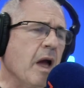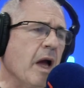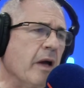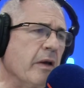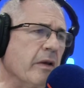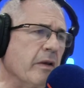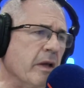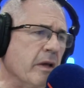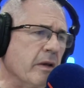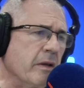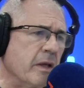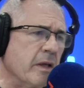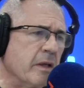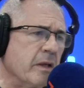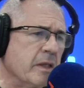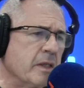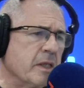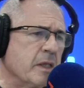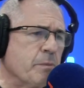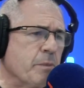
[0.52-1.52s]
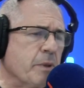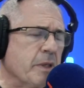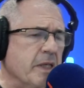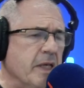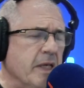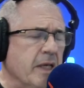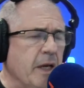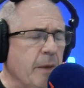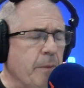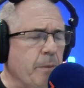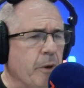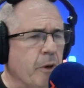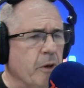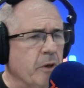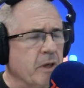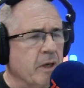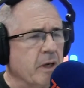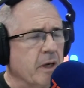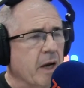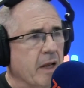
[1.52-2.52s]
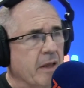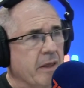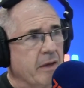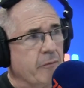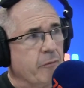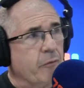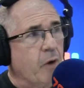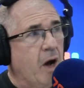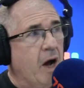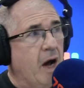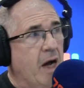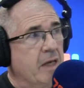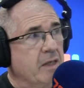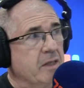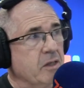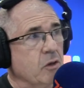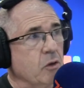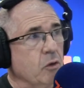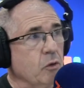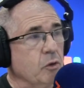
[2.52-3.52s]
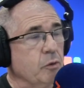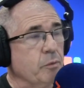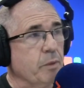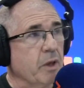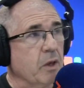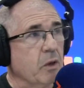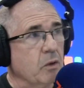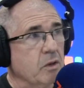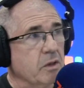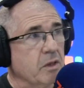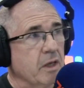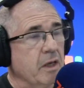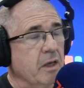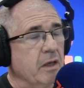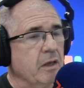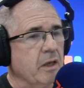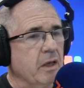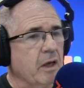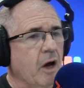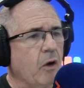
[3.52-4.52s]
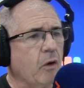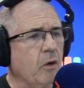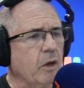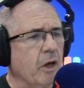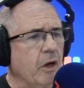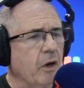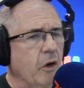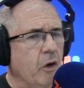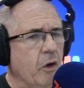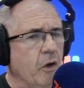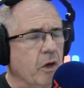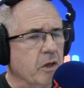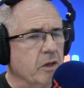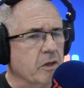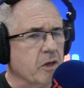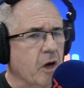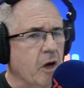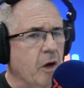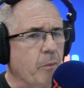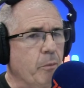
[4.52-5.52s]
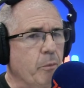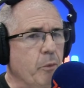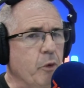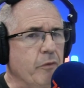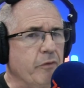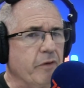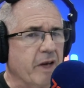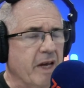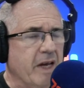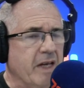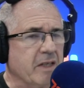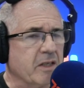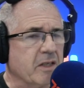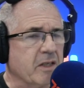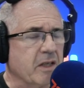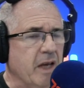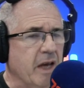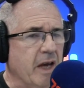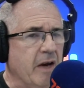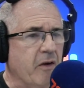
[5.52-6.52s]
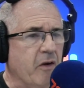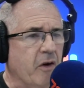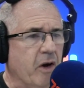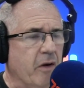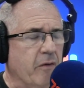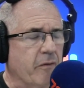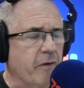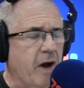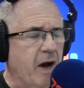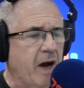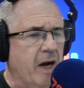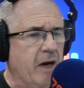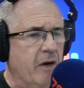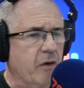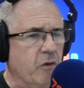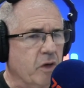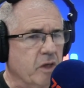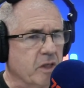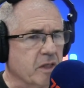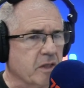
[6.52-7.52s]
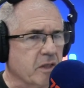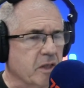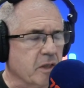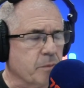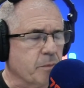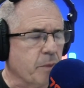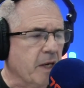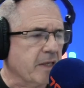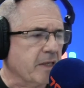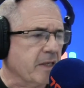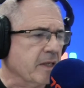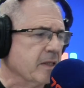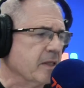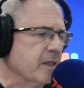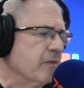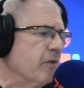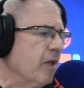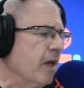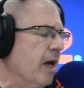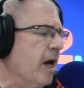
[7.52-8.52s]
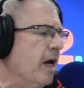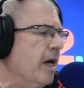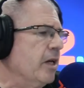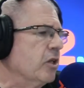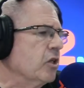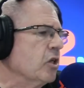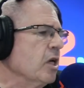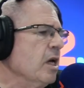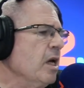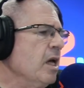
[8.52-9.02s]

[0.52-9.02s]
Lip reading: This is particularly pertinent, I think, for high schools because the older learners are moving into the area of higher risk just by dint of their age.